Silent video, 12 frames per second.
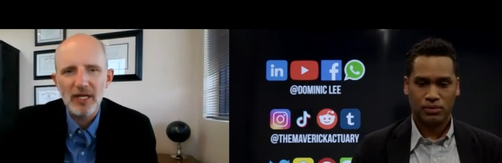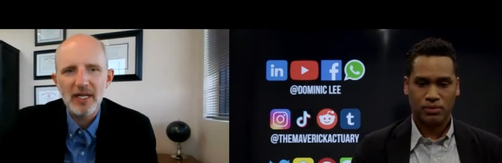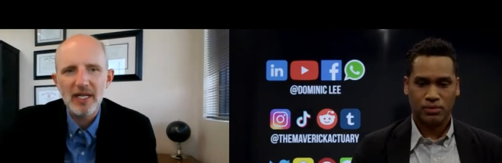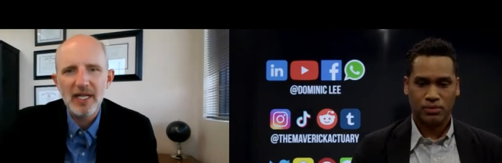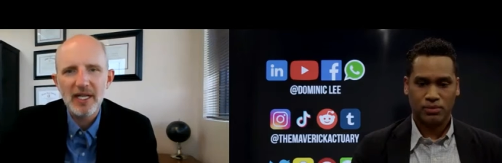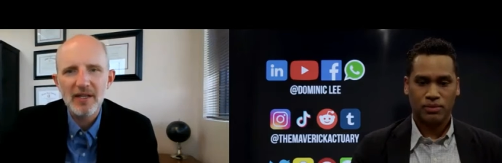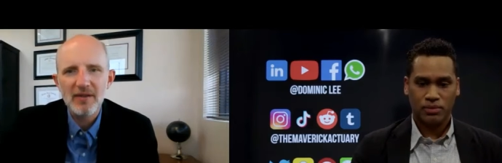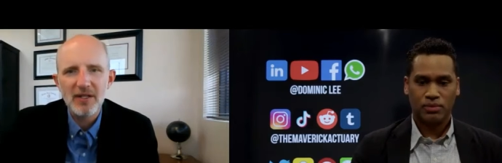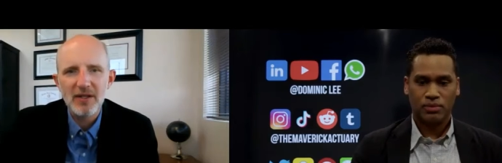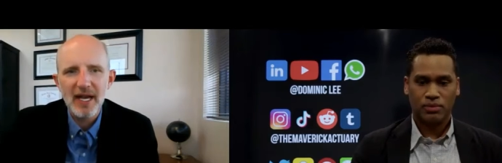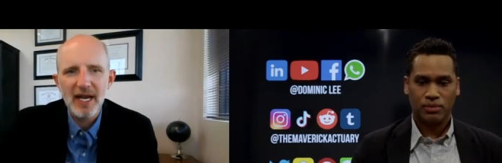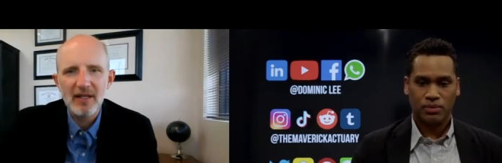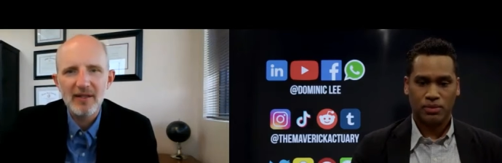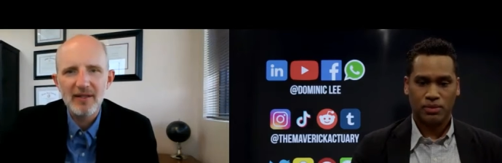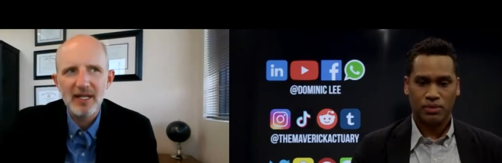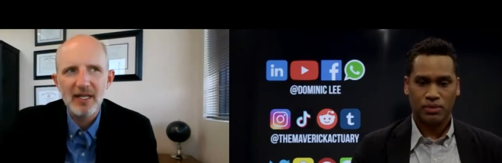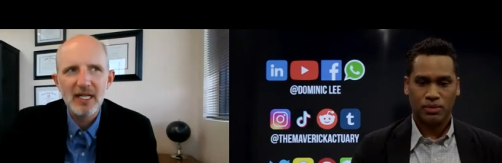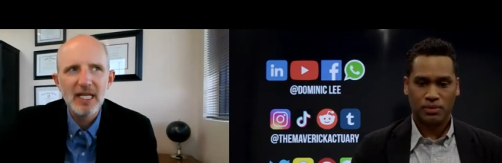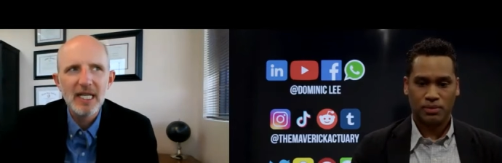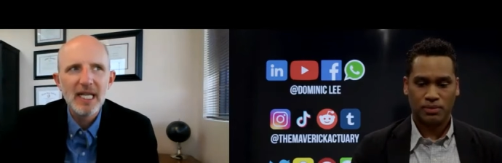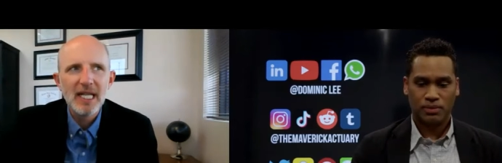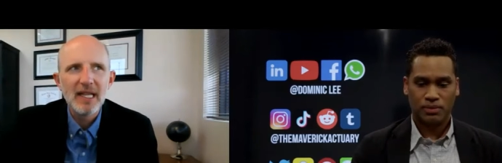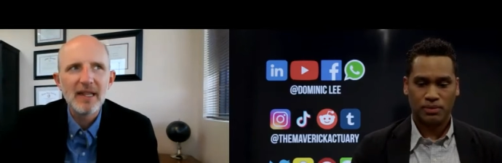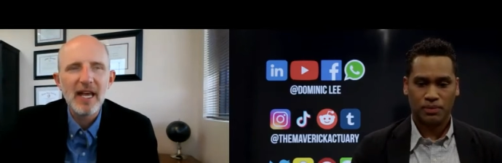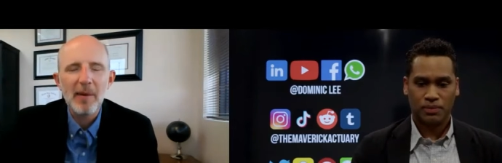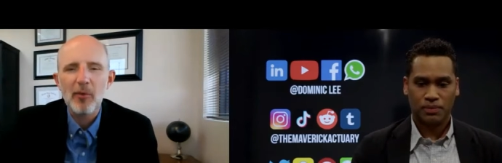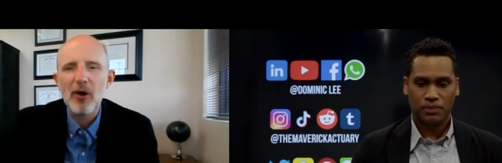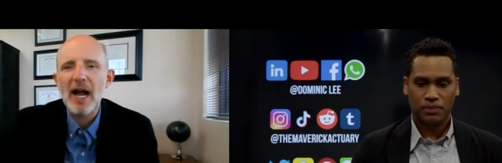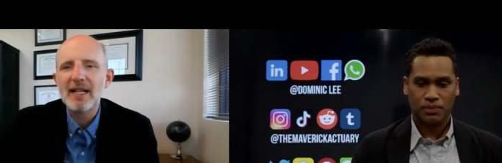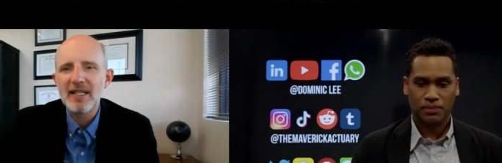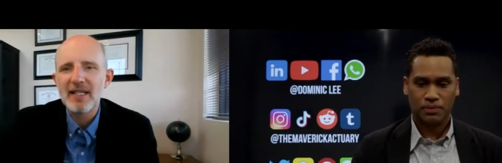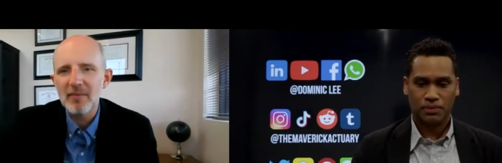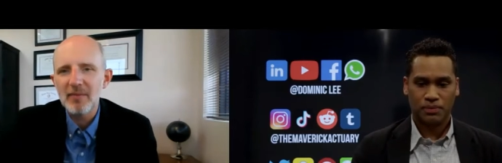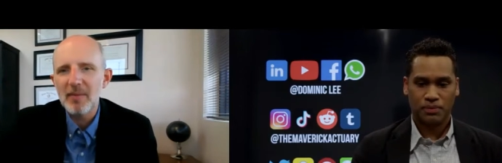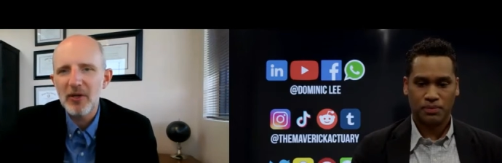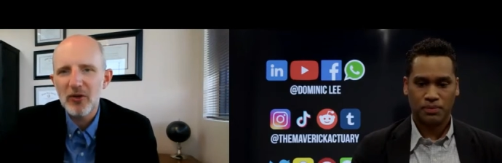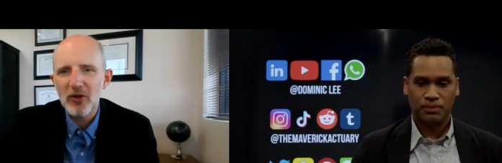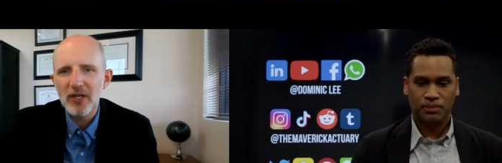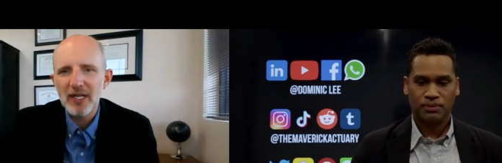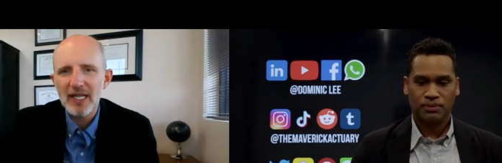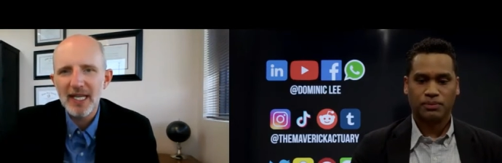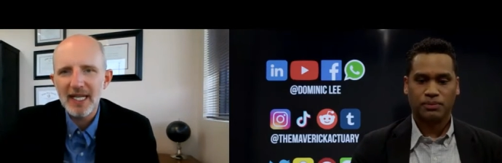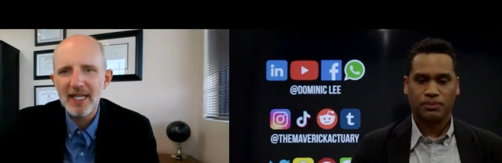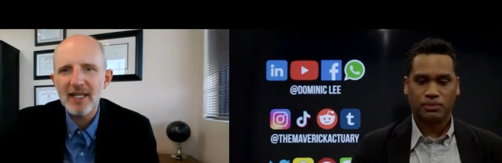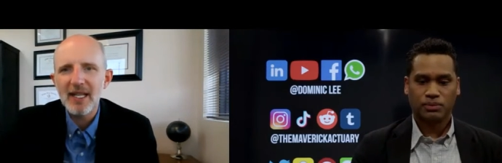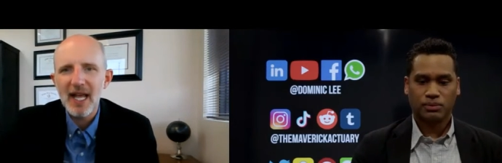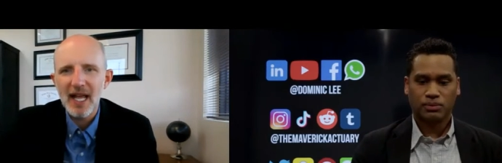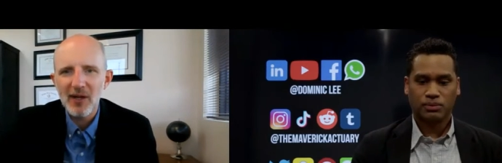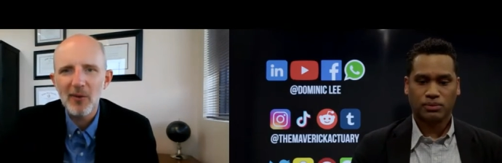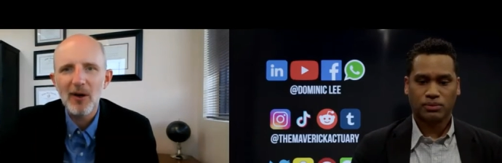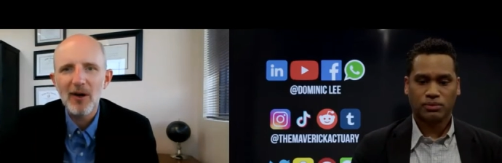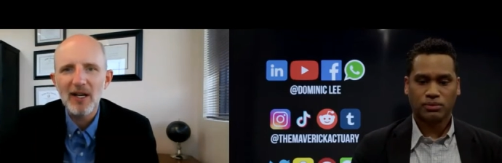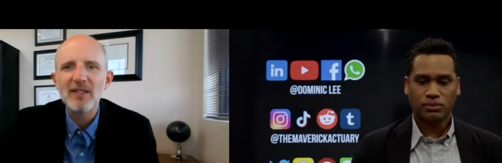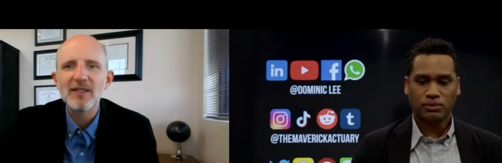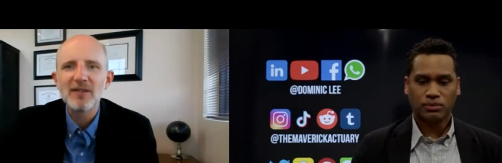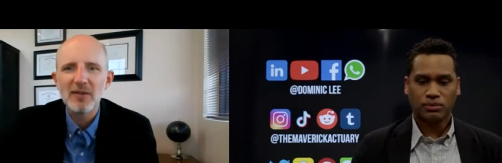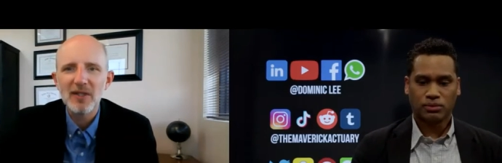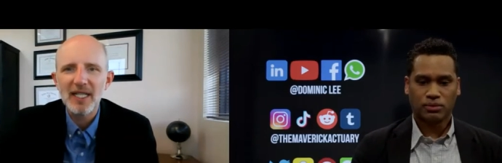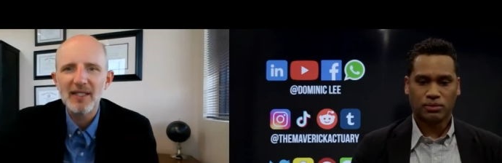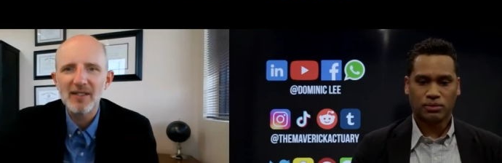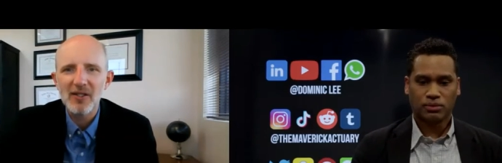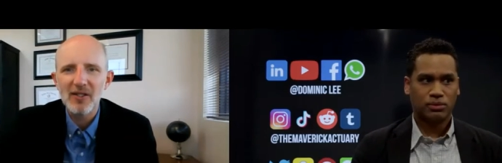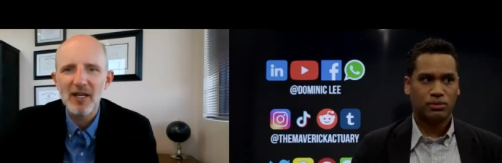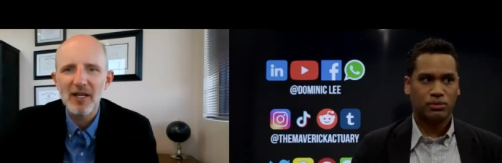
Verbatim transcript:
Speaker 1: It, it gives you that uh, that practice that maybe you couldn't get anywhere else, right? So